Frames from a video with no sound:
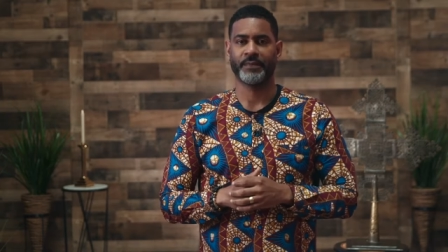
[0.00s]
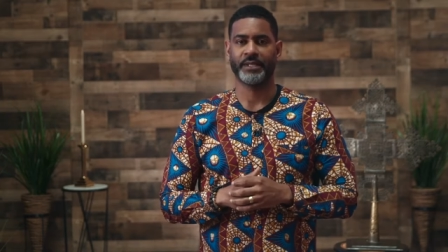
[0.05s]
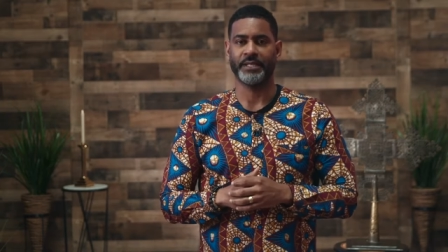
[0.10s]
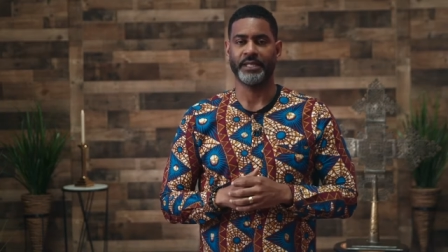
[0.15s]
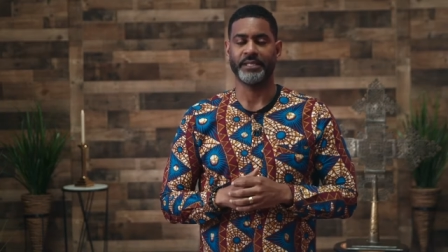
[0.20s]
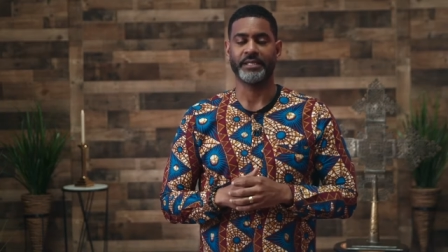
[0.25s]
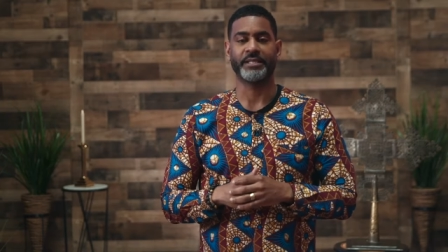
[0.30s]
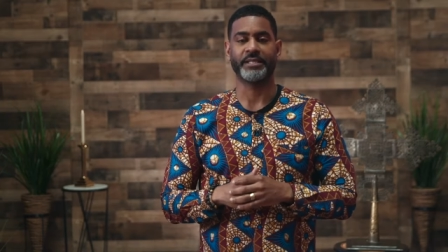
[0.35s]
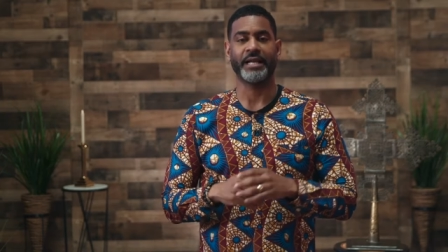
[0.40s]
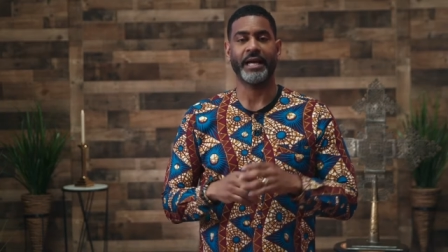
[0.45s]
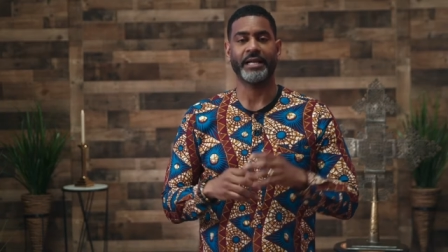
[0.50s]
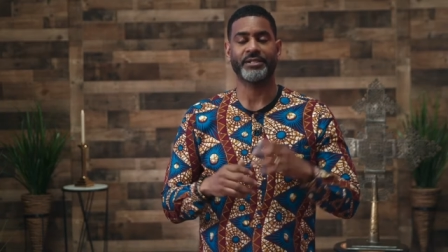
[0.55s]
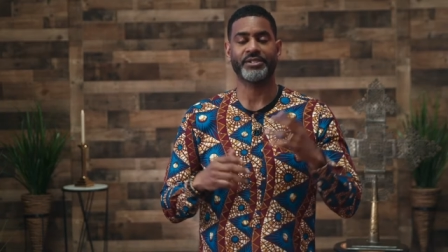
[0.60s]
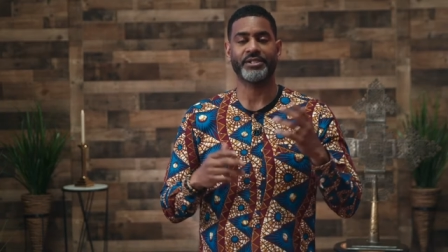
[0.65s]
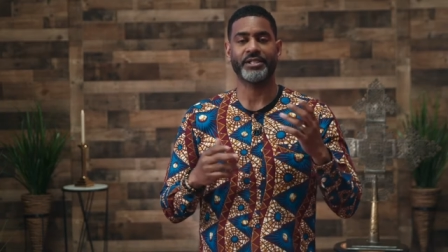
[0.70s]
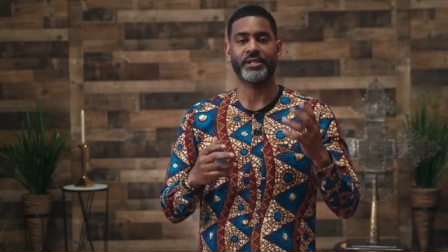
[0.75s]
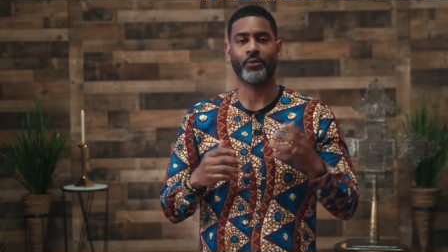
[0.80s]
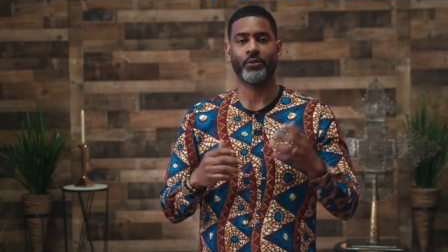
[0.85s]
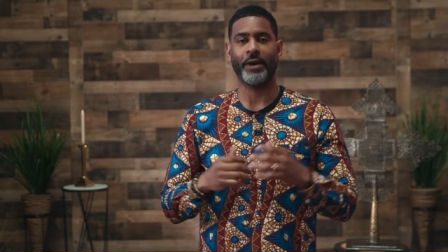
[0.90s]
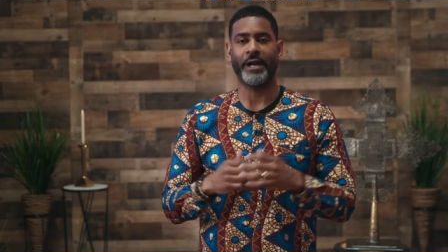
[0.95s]
They did not
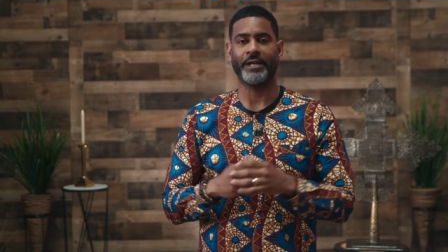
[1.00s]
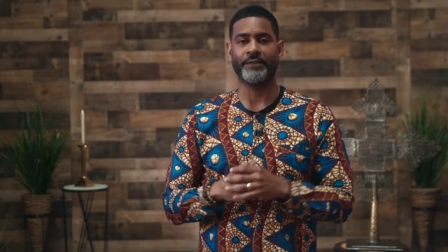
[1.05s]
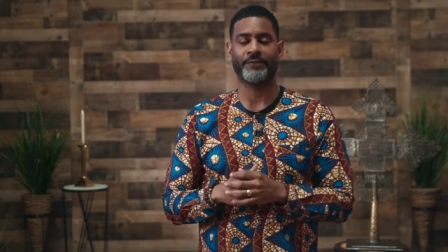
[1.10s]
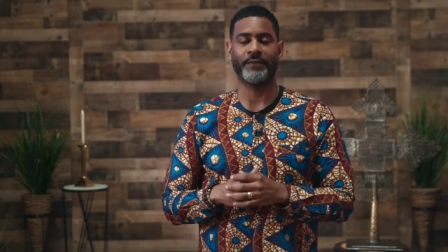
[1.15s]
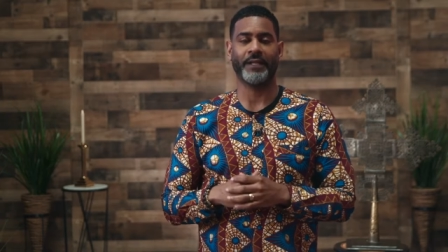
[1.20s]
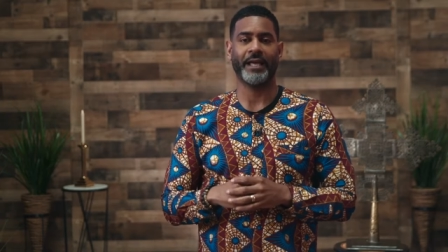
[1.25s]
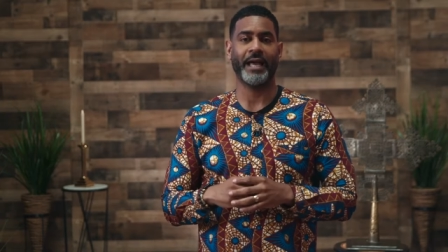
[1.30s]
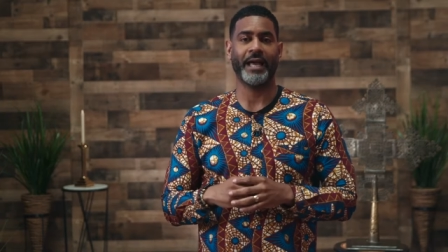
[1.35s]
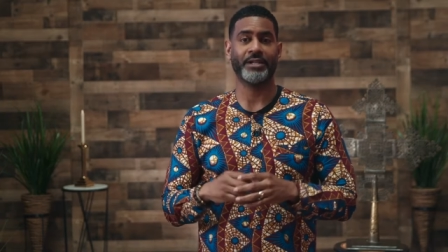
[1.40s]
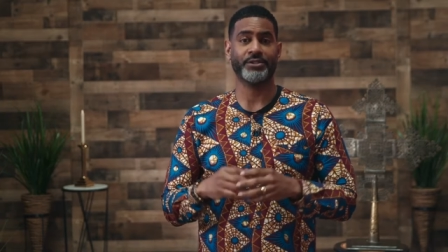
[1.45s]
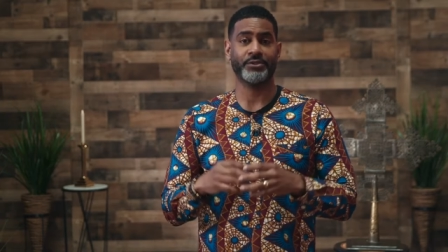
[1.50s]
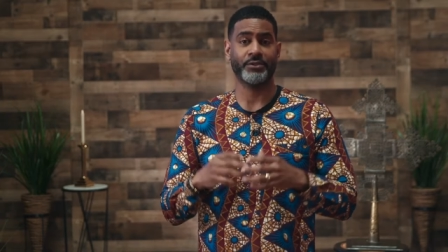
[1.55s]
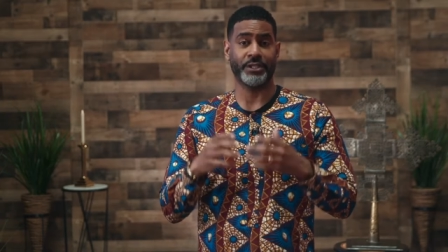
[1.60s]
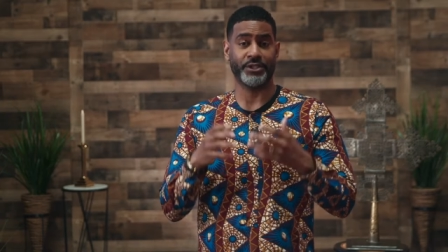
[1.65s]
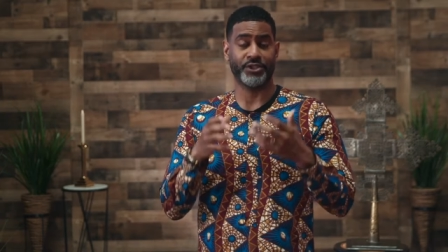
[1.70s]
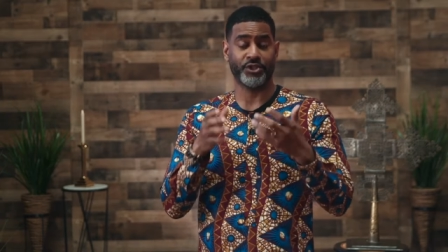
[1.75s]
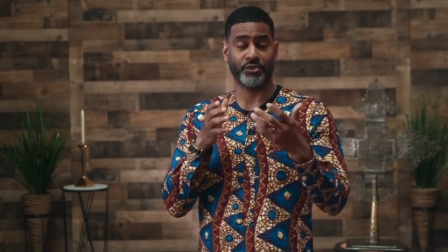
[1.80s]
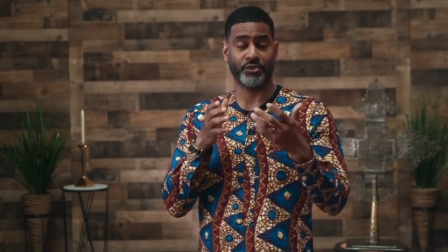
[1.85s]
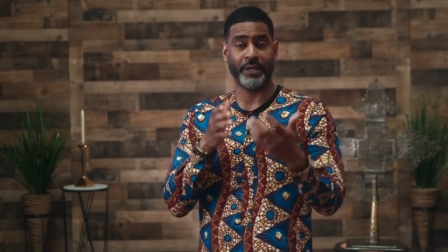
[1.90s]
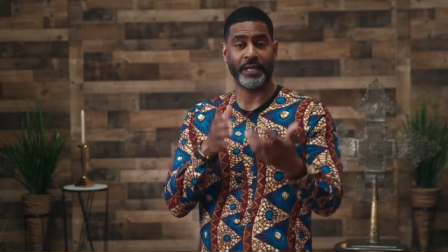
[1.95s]
see a white flag, so they
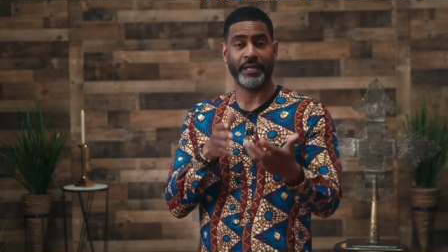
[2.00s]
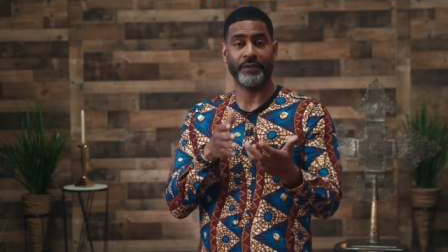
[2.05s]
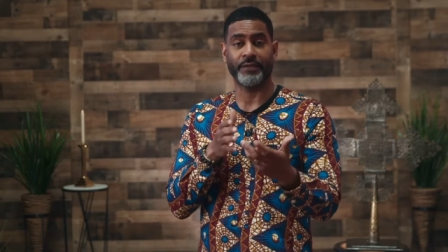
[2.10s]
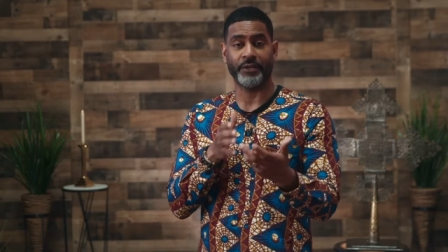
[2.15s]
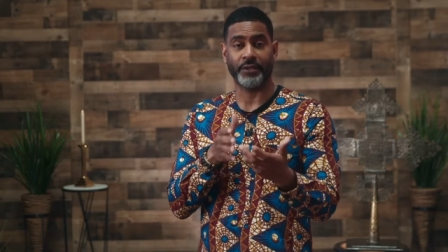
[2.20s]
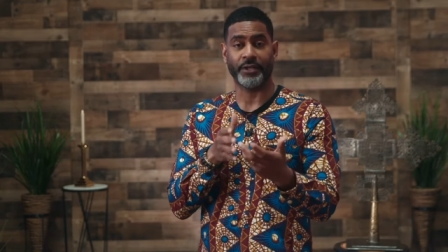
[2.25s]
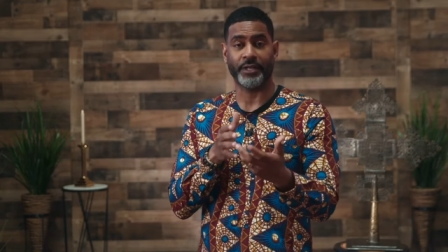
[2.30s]
trained their